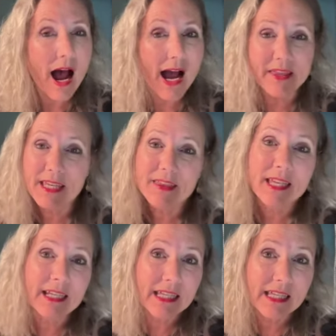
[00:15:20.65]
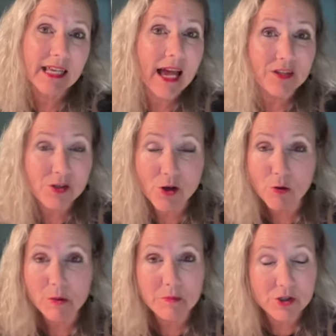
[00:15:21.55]
I think that he has
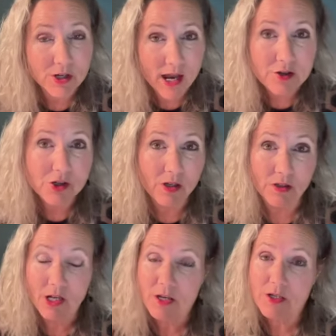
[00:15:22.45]
no objection